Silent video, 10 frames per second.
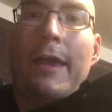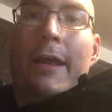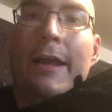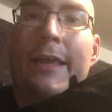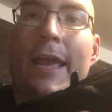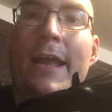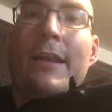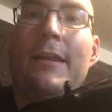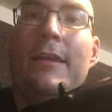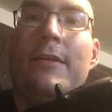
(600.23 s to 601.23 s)
and I can't,
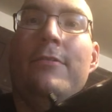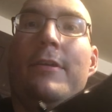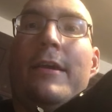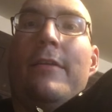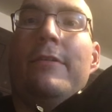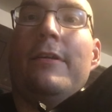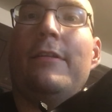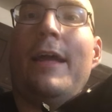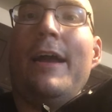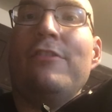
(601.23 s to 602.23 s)
you know, get them to
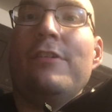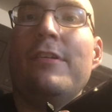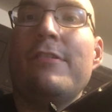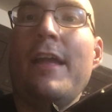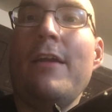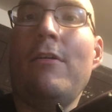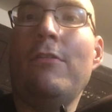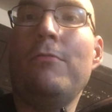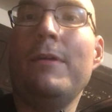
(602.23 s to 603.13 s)
actually stay all the